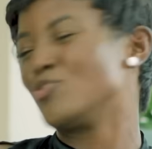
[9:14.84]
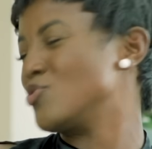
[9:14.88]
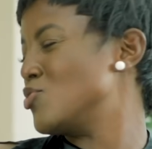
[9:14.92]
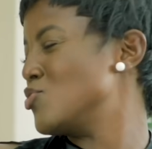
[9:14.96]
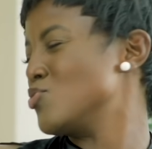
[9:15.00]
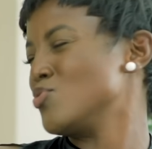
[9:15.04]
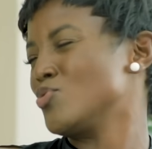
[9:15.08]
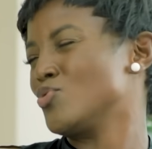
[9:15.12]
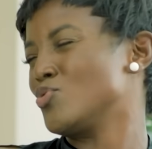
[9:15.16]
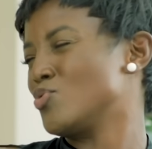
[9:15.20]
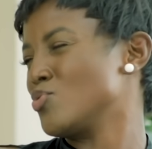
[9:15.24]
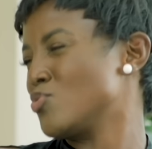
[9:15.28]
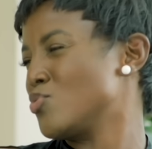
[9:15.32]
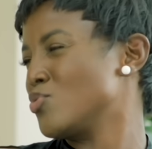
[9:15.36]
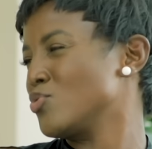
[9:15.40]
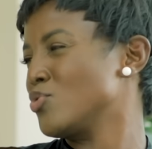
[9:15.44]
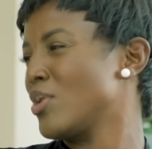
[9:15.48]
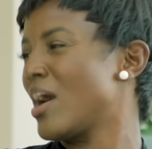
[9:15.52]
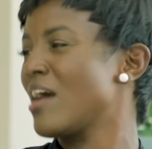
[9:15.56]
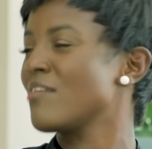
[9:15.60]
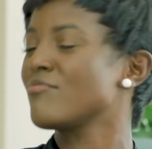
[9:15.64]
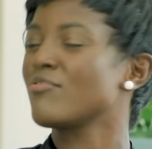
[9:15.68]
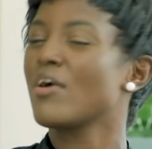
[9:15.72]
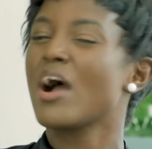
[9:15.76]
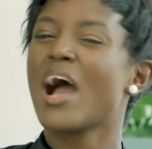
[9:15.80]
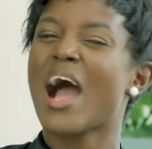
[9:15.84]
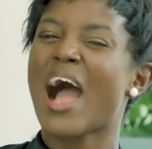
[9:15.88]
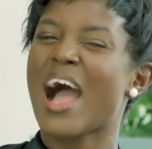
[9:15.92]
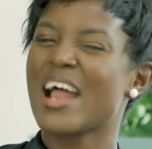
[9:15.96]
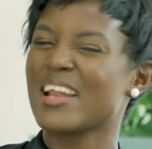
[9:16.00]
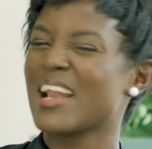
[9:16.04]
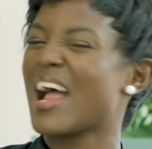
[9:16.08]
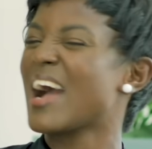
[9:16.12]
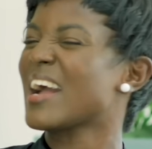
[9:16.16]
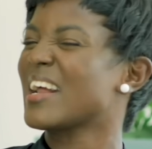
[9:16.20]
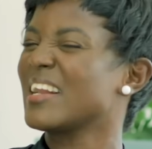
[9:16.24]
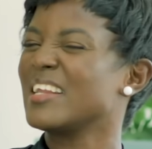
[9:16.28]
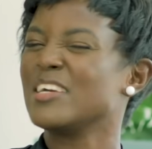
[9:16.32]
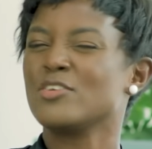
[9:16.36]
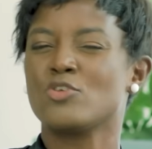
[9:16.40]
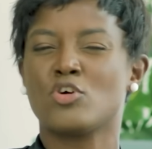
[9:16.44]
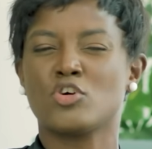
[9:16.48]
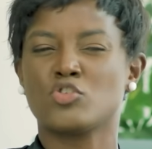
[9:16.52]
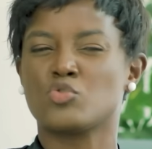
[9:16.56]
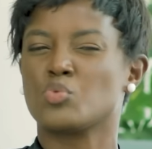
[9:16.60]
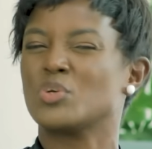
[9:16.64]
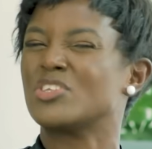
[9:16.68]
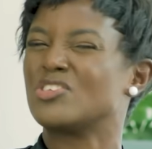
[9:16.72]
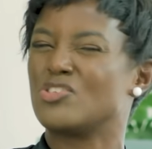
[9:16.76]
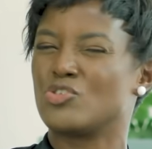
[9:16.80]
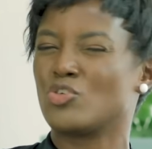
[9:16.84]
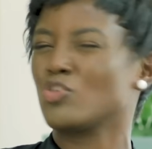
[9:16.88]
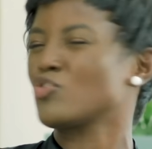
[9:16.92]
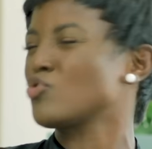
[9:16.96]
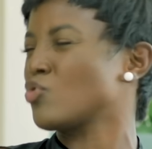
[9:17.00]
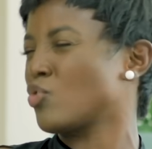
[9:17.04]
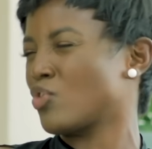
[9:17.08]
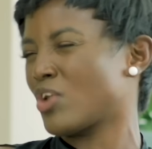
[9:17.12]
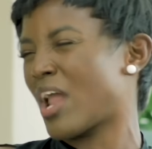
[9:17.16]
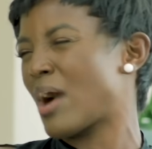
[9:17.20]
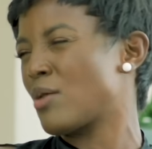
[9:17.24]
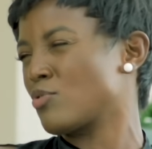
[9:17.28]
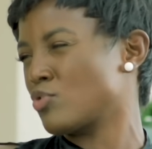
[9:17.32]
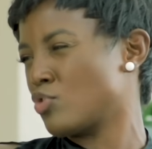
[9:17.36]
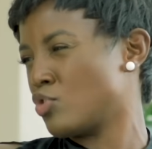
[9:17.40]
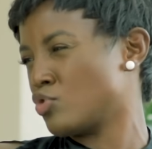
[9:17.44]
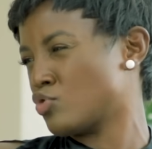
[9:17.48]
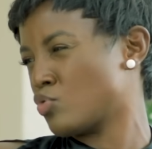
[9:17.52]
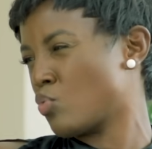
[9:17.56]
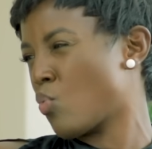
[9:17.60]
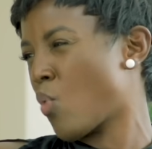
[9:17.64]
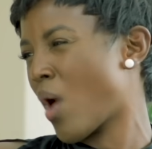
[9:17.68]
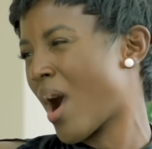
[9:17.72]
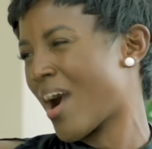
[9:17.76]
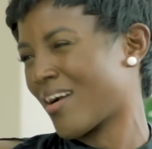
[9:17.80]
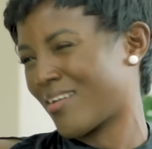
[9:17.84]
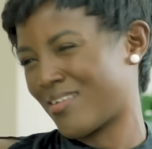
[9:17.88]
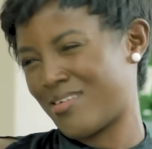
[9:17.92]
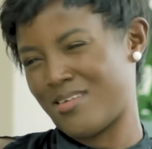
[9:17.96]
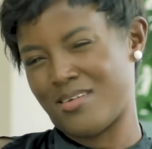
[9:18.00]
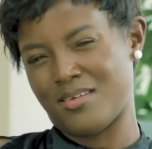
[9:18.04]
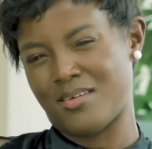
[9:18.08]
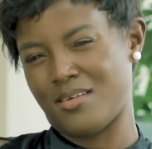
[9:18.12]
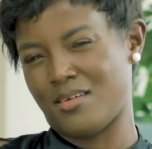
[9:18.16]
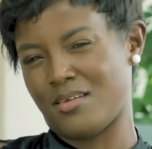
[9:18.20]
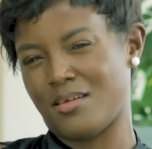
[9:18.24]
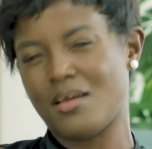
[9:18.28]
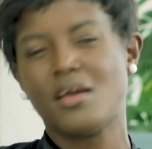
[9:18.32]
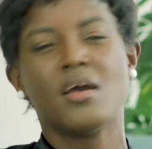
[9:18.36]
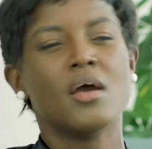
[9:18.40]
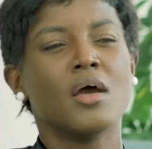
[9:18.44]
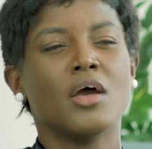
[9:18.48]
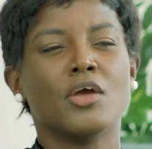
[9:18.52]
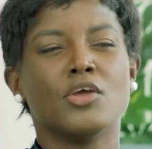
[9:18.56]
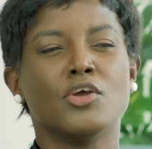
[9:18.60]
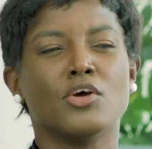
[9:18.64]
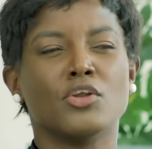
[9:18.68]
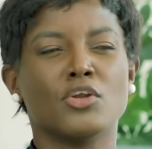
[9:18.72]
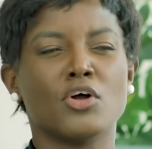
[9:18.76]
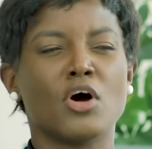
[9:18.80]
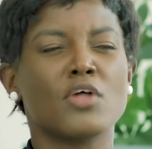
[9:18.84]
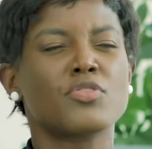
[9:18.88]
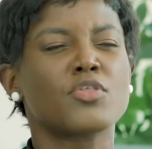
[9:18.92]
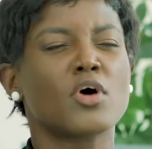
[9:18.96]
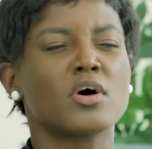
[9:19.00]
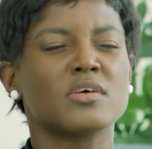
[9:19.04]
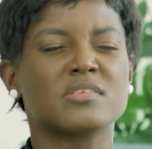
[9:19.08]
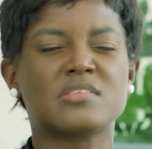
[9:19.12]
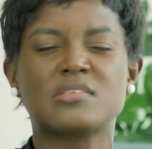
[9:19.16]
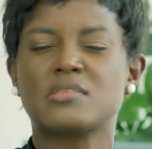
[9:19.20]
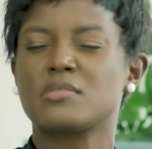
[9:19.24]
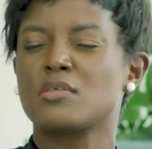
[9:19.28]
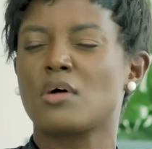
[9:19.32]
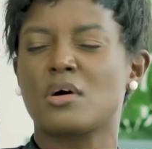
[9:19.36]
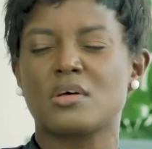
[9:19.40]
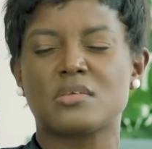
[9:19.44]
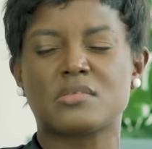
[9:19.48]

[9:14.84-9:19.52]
you do? You have an ugly nose which is also now not working. And we've seen you know, those,